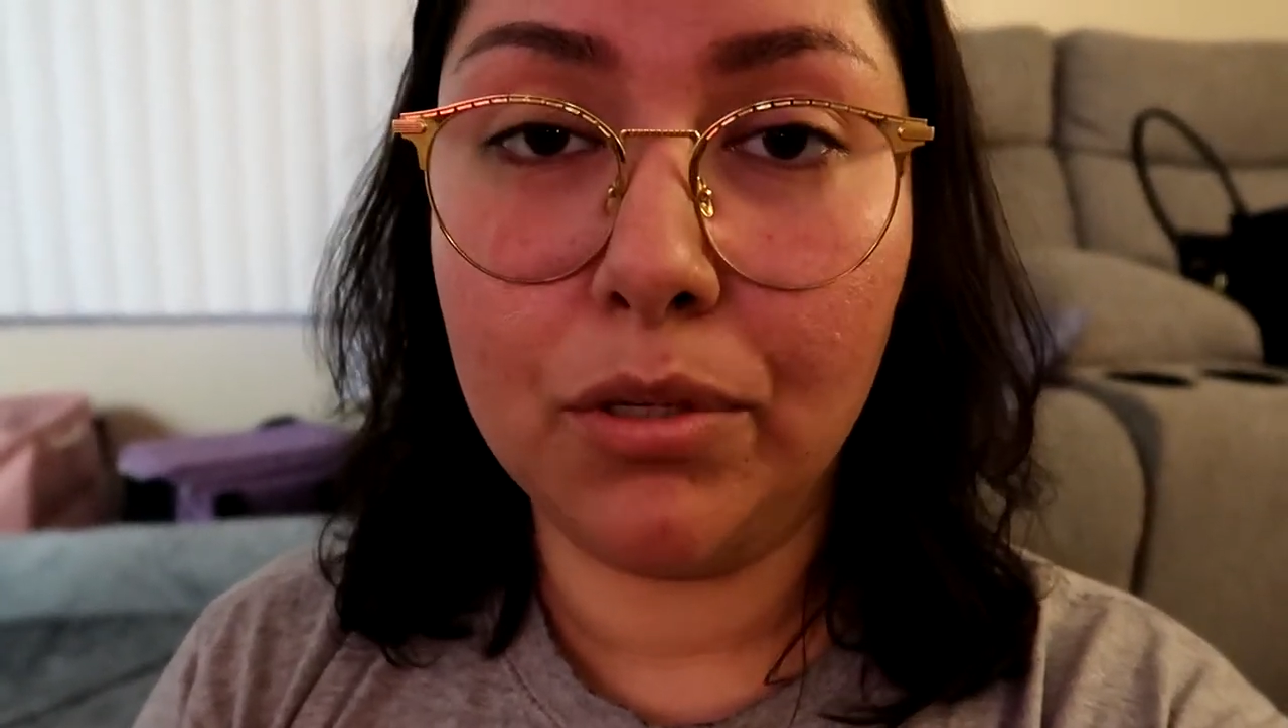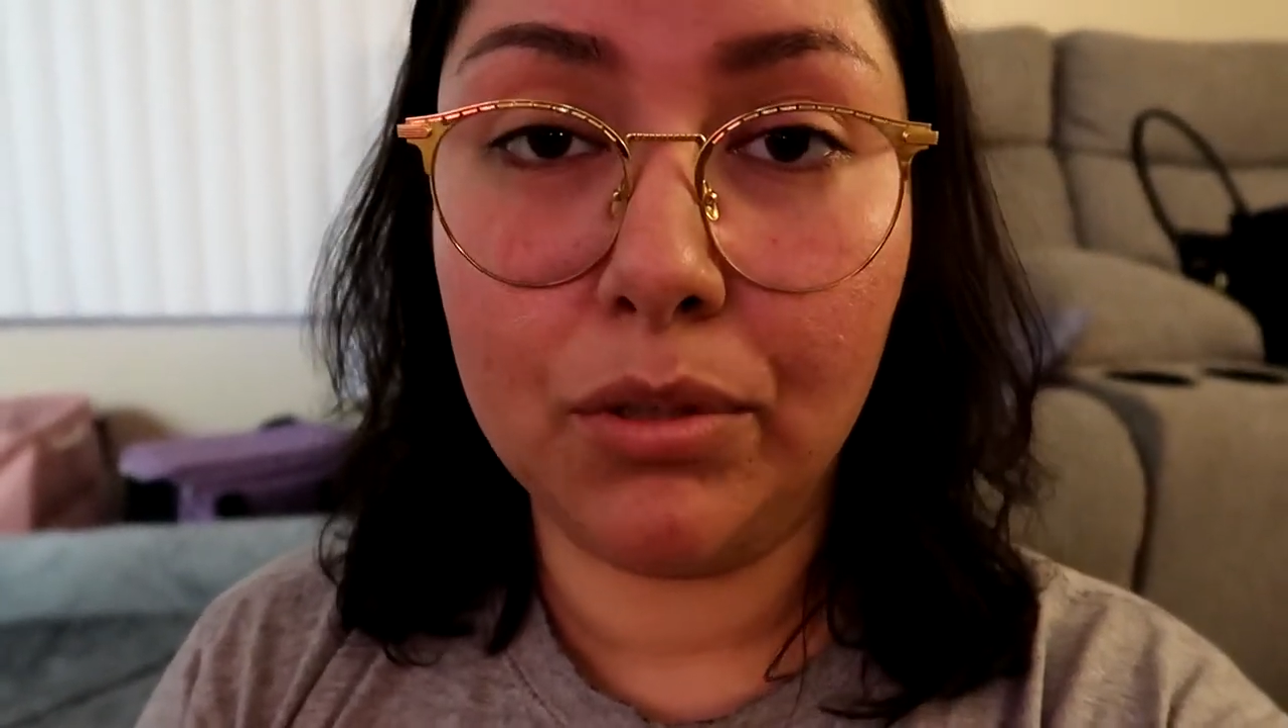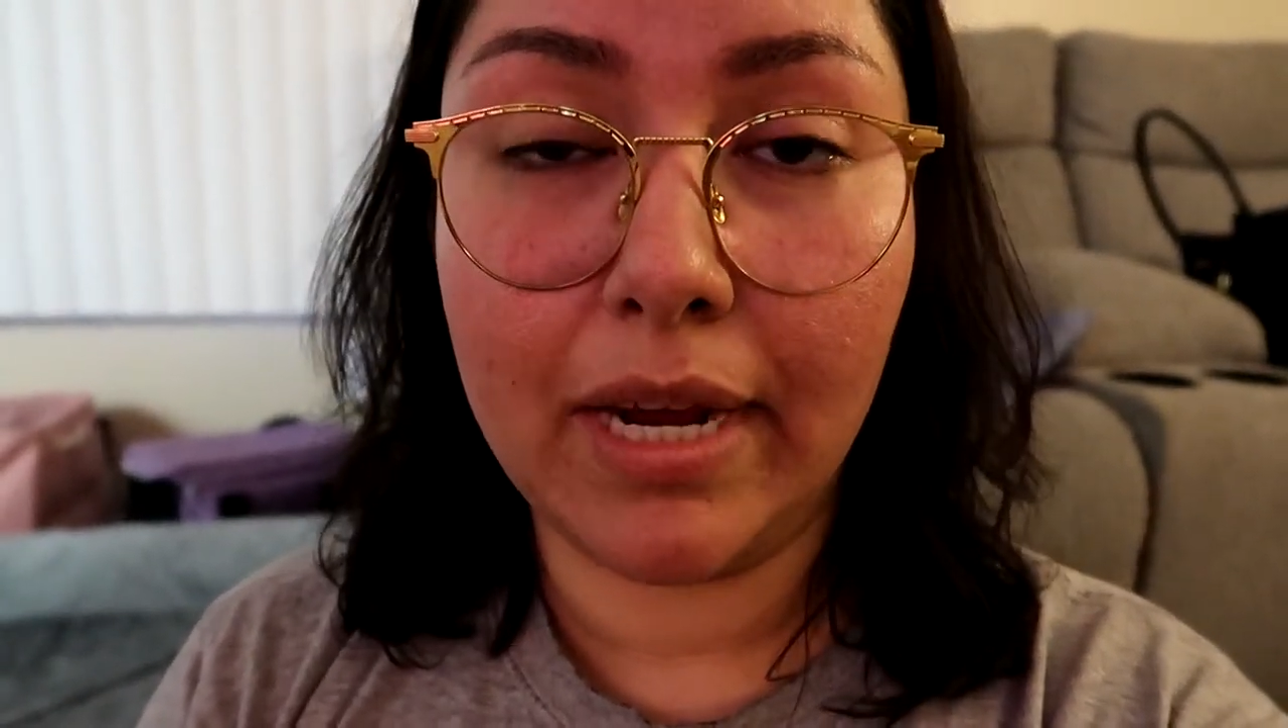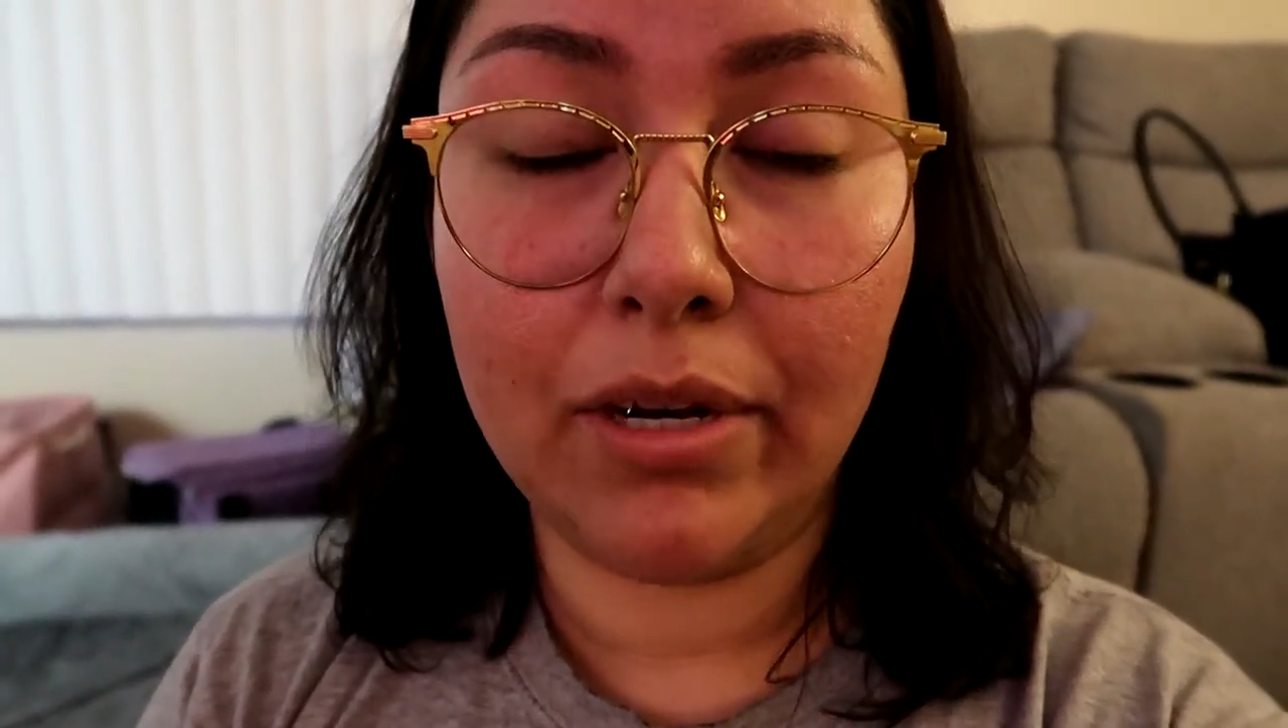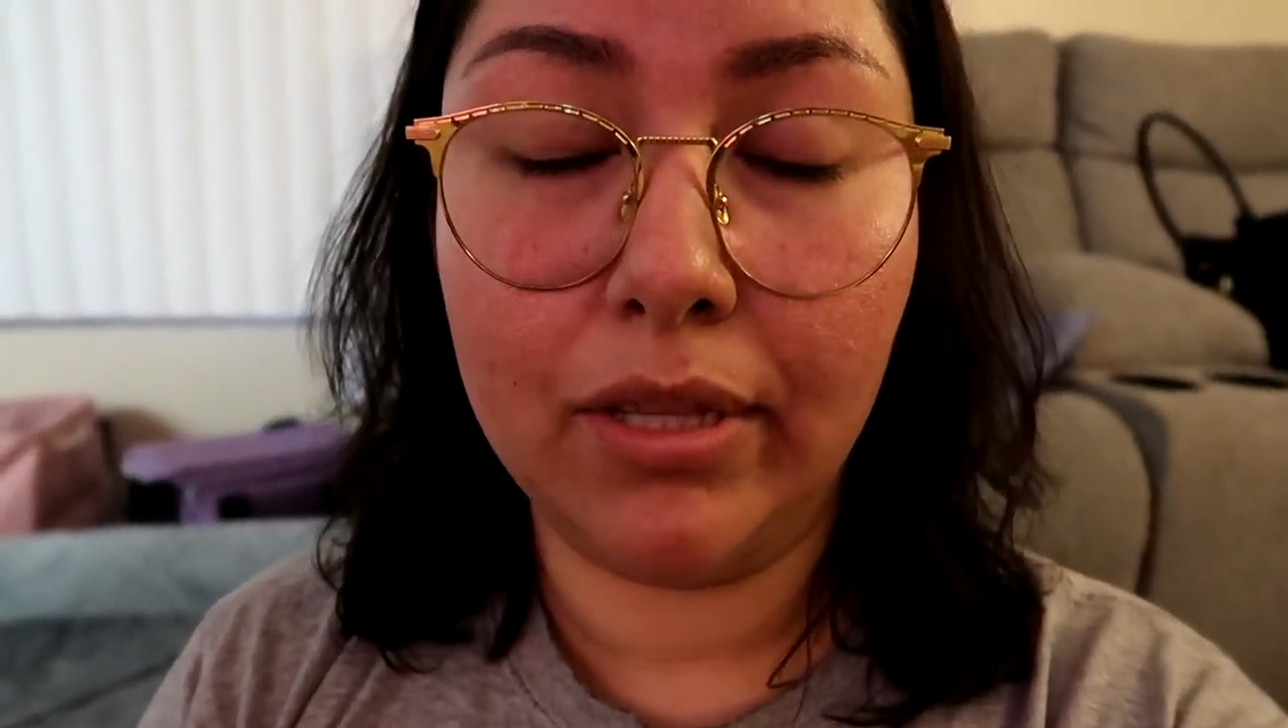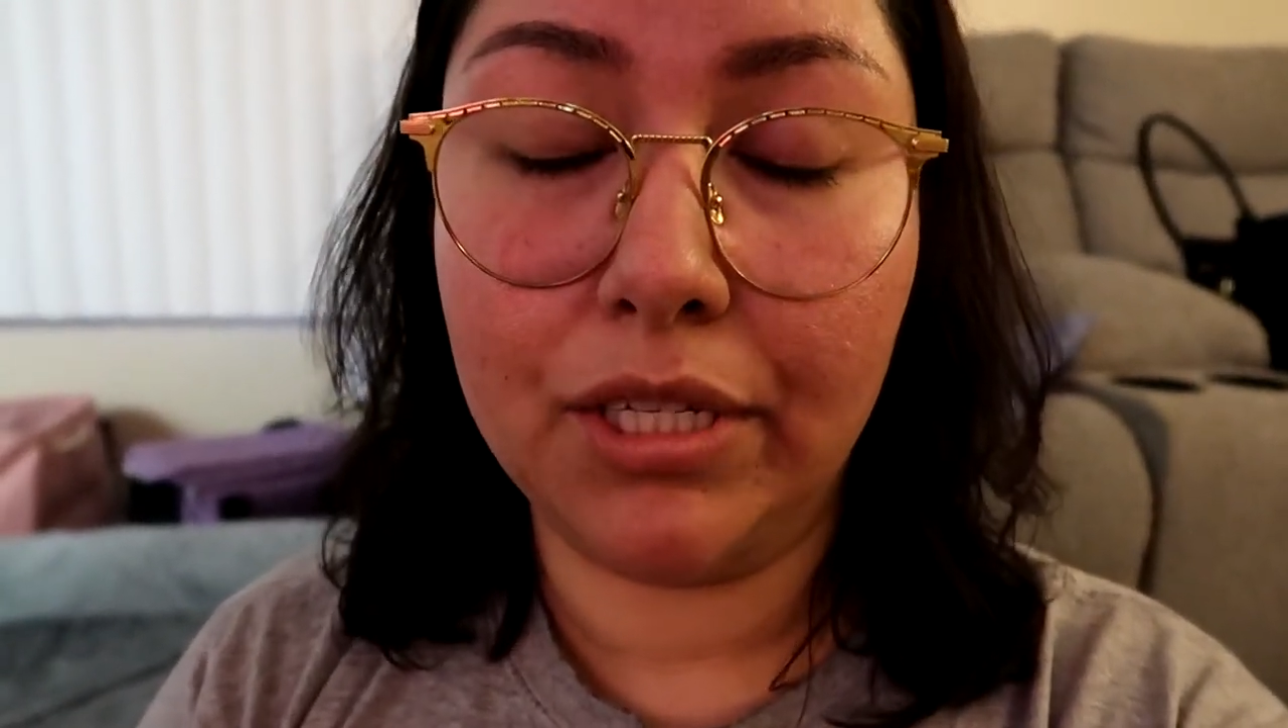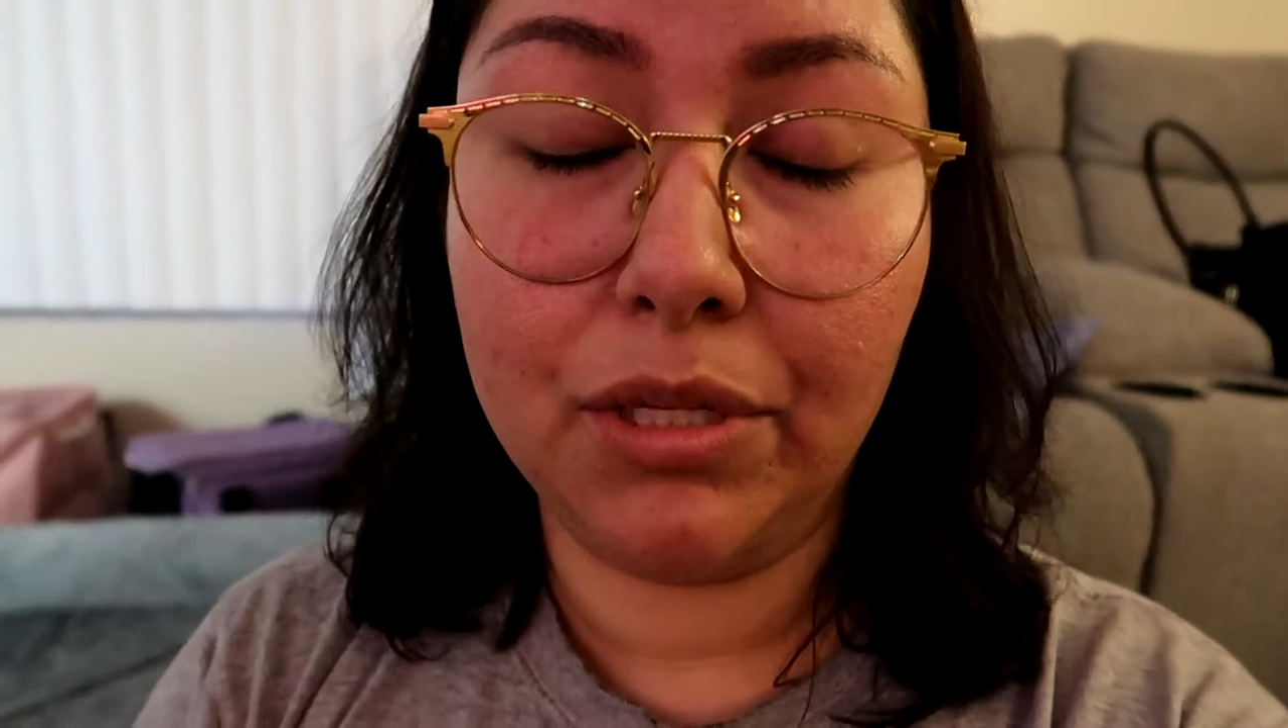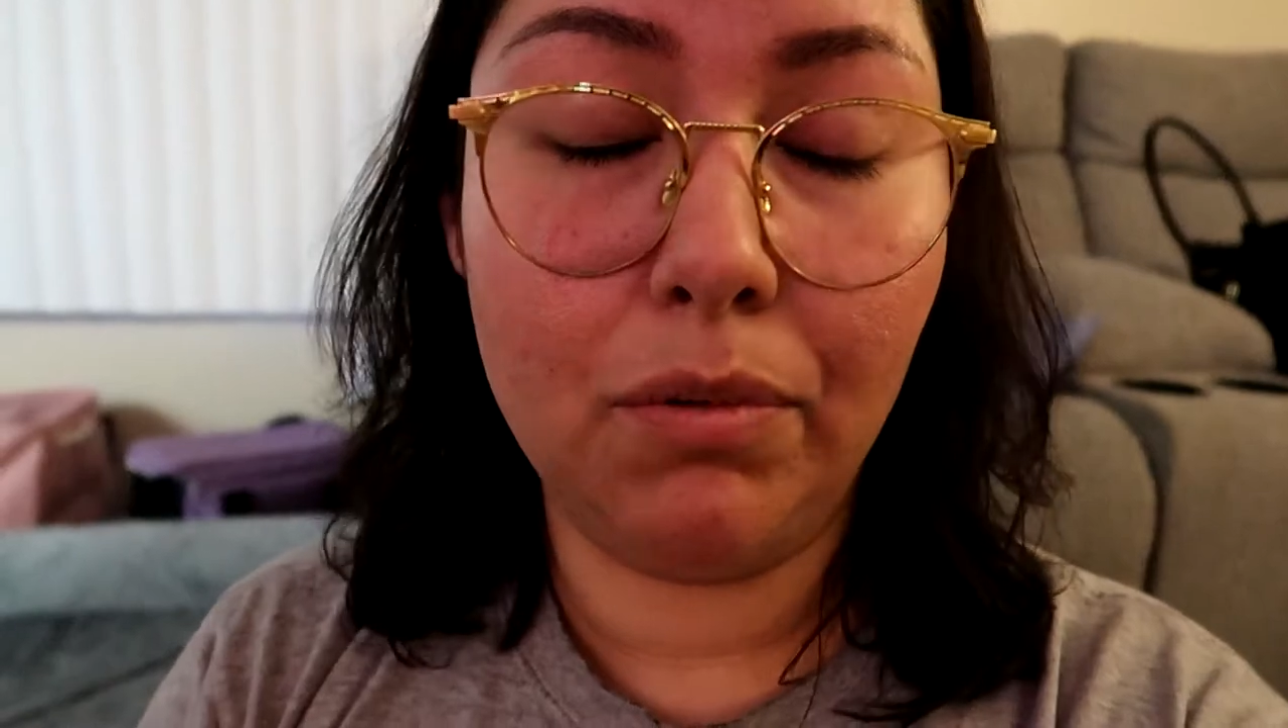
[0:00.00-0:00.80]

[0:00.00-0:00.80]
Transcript: so tired that she